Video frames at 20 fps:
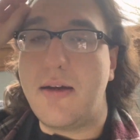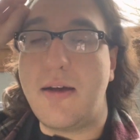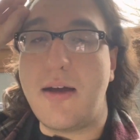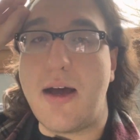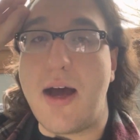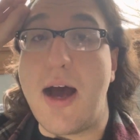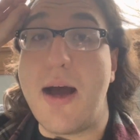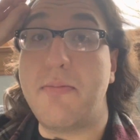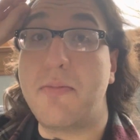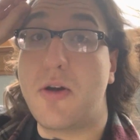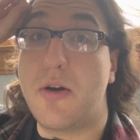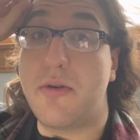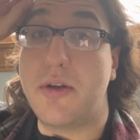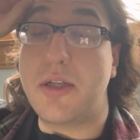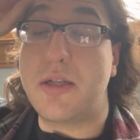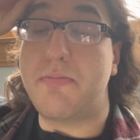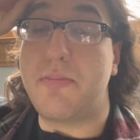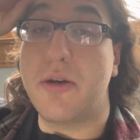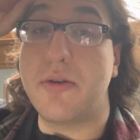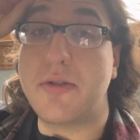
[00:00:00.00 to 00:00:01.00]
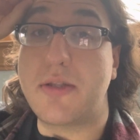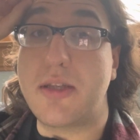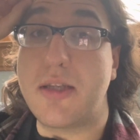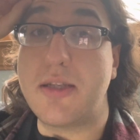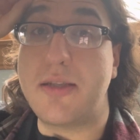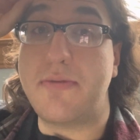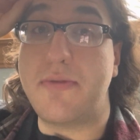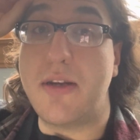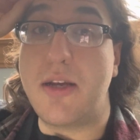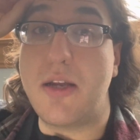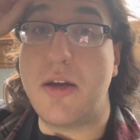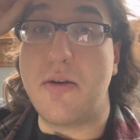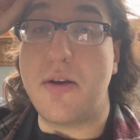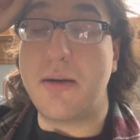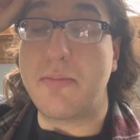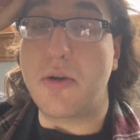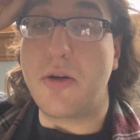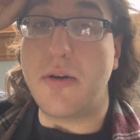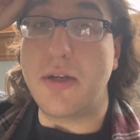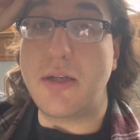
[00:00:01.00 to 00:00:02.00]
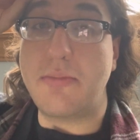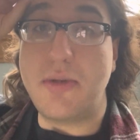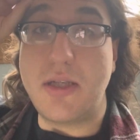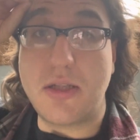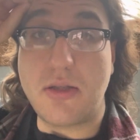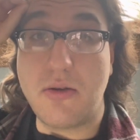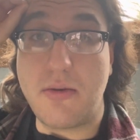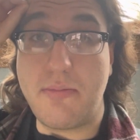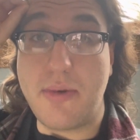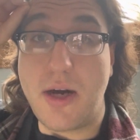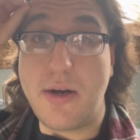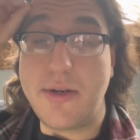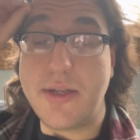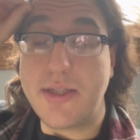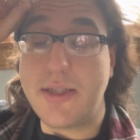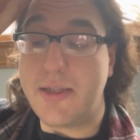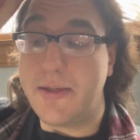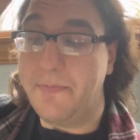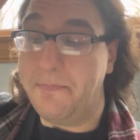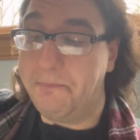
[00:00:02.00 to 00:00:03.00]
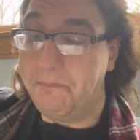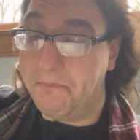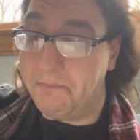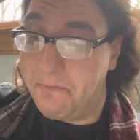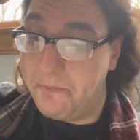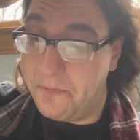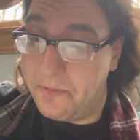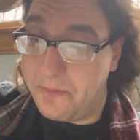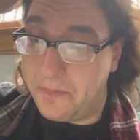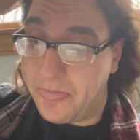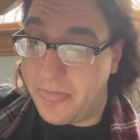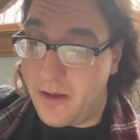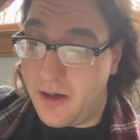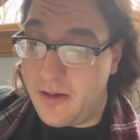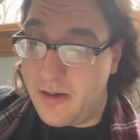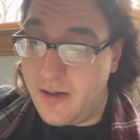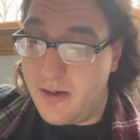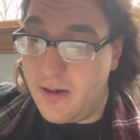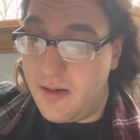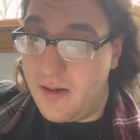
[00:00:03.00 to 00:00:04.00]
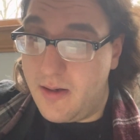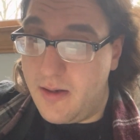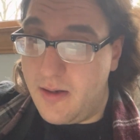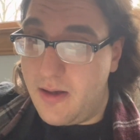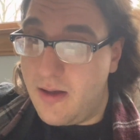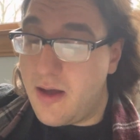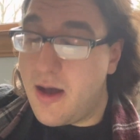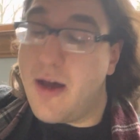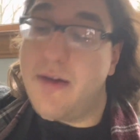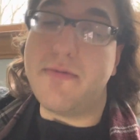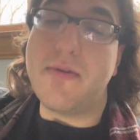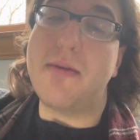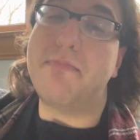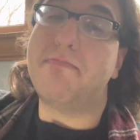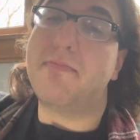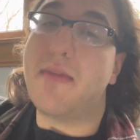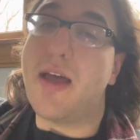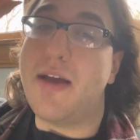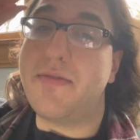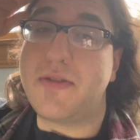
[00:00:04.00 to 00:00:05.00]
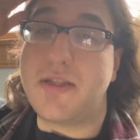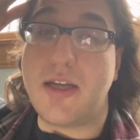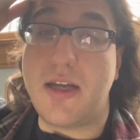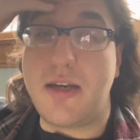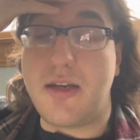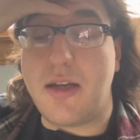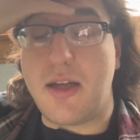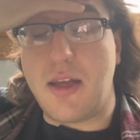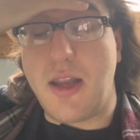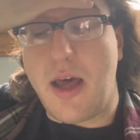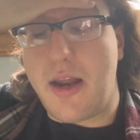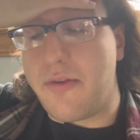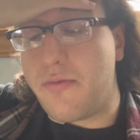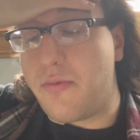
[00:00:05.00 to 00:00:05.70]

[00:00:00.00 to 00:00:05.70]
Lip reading: I'm going to post this video and I'm going to be so embarrassed. I've said a lot of